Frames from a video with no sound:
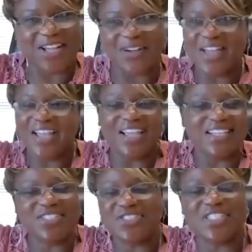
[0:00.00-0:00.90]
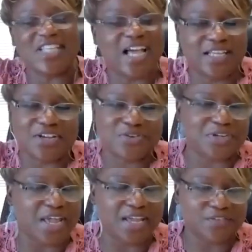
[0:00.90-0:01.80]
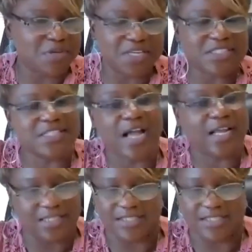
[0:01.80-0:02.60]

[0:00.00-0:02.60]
So you just got to get creative because it's not